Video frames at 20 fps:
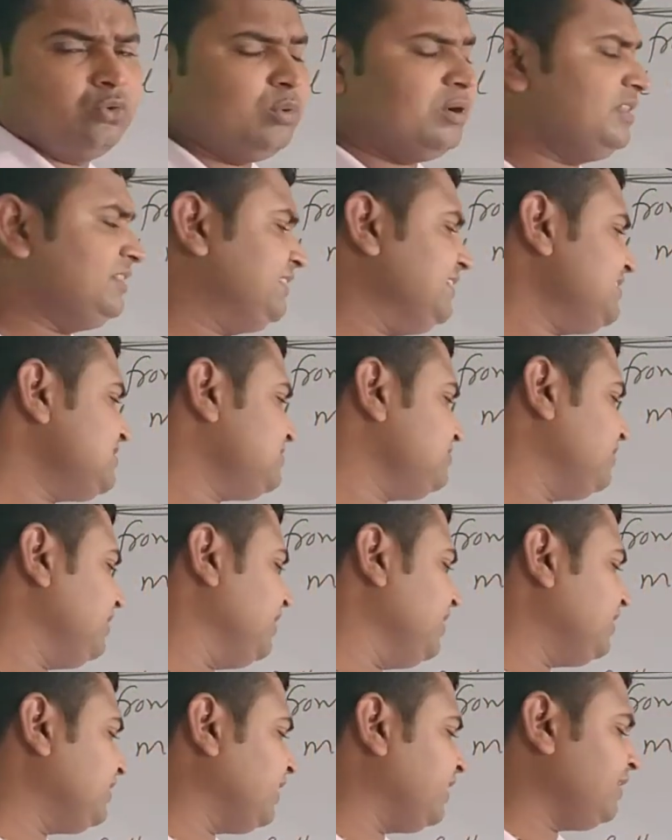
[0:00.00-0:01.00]
When this
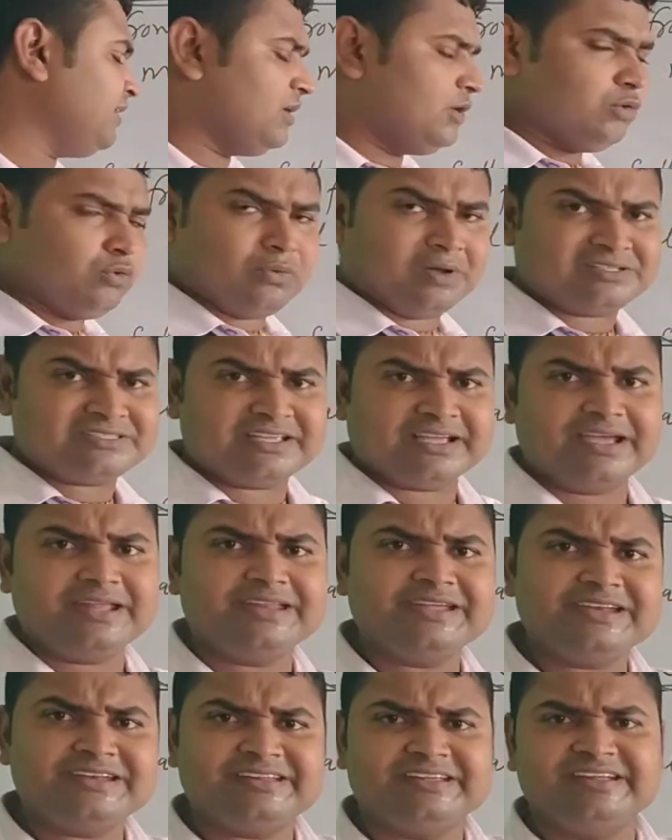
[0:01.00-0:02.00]
heated, once
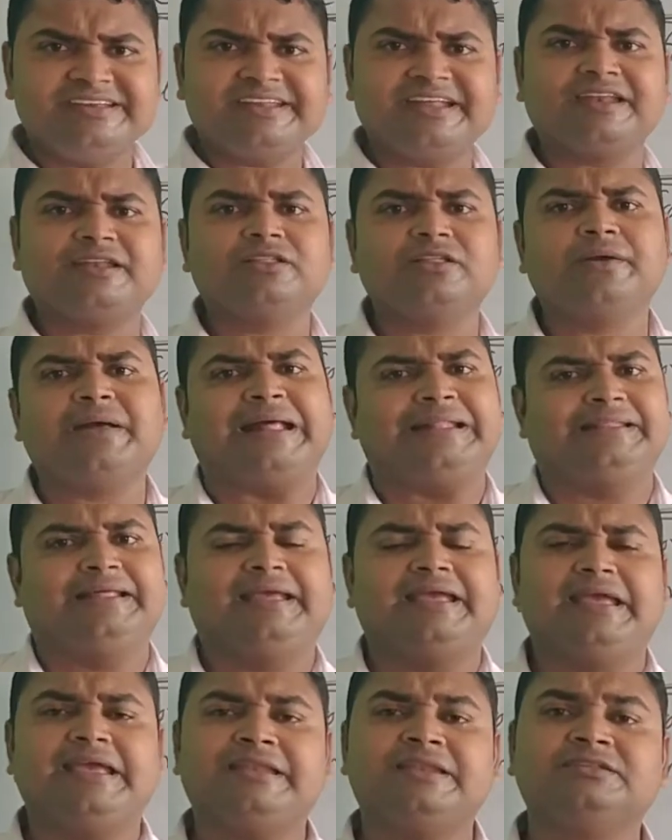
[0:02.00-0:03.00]
again it heated
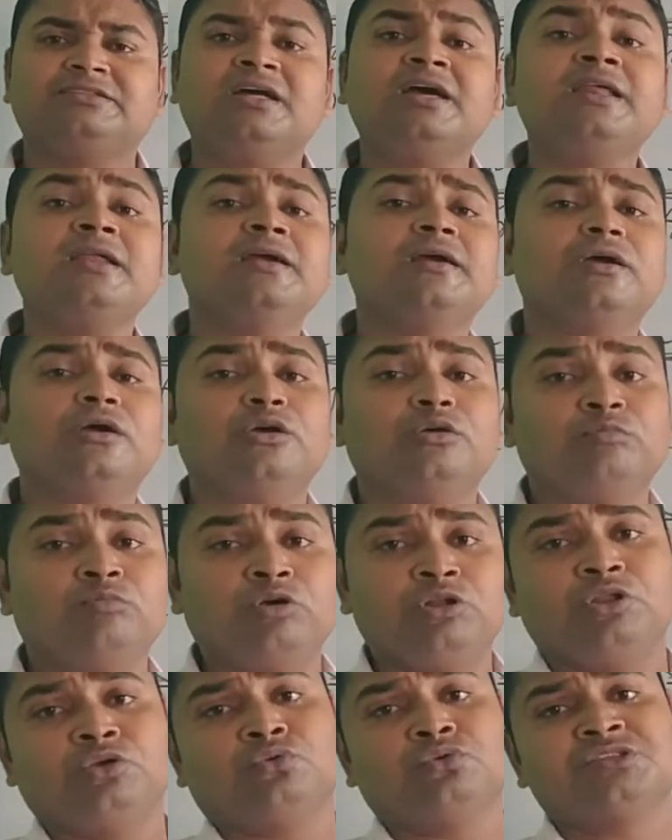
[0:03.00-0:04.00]
another
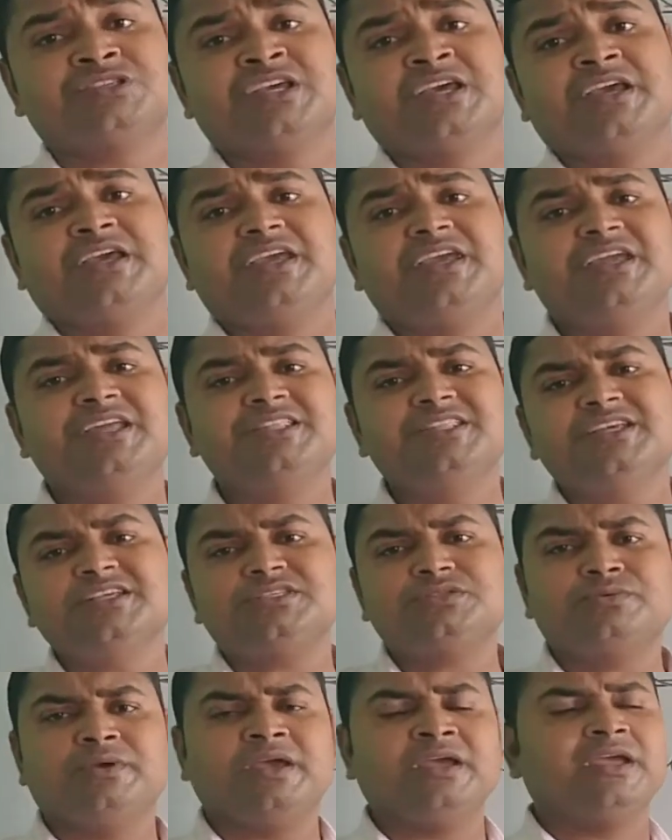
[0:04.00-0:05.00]
molecules. In
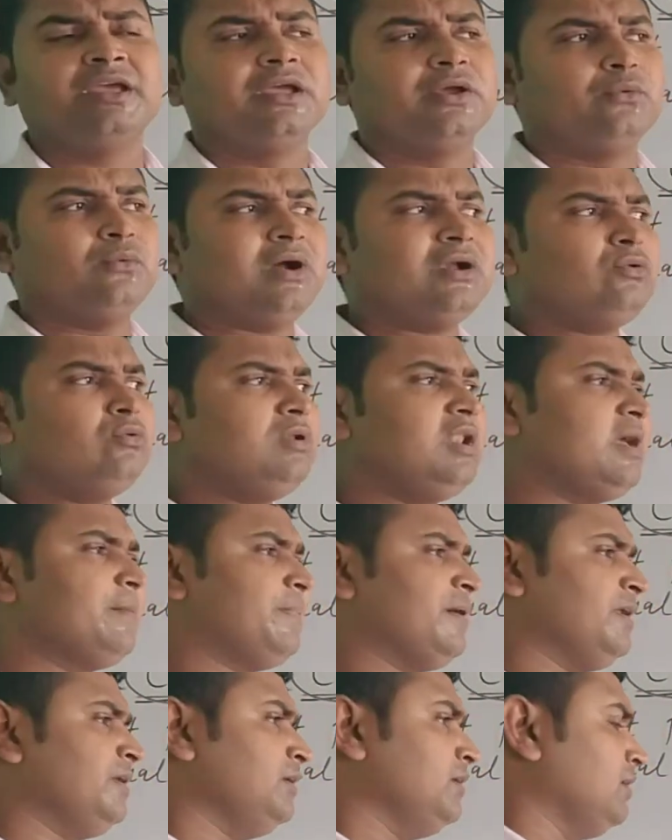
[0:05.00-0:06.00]
this way, what will
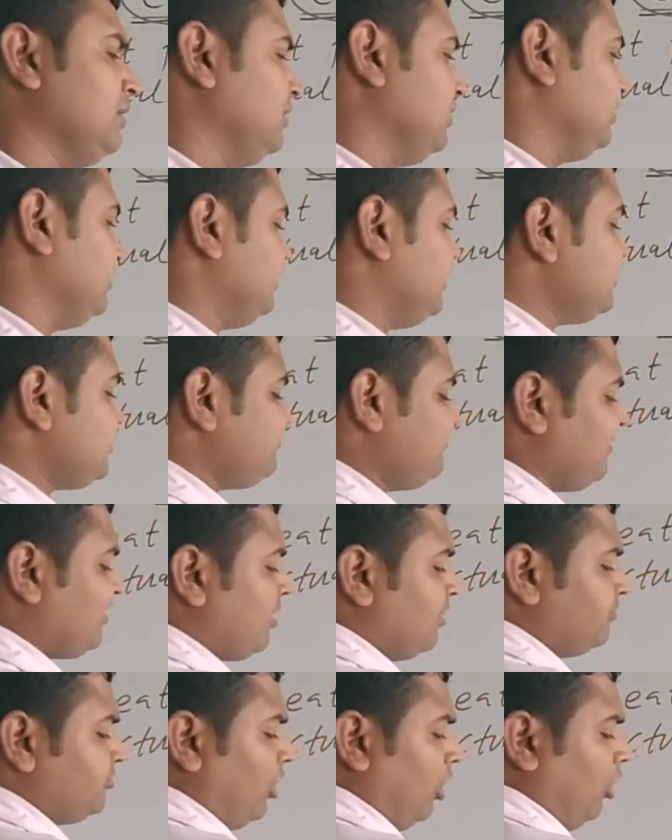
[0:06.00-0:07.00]
happen? This
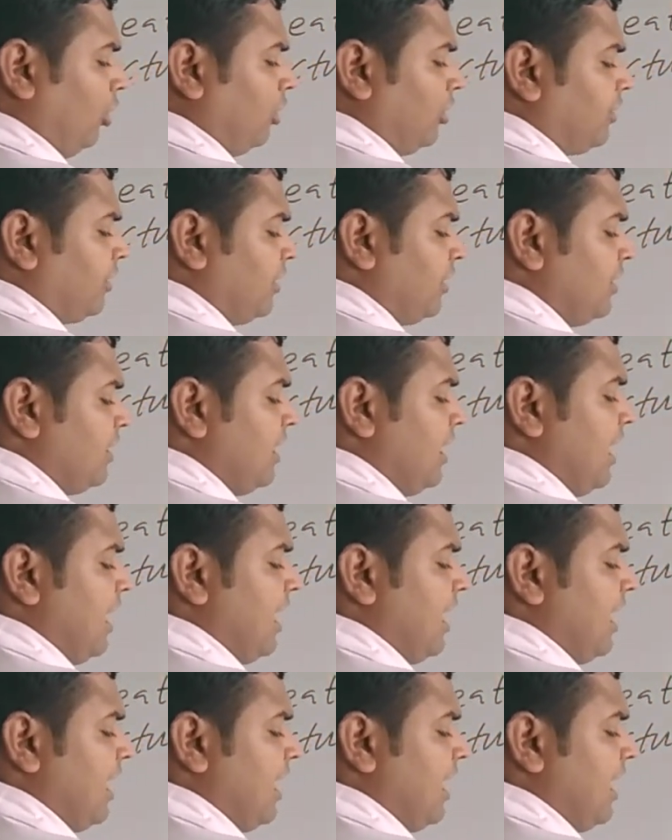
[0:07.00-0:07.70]
becomes hotter,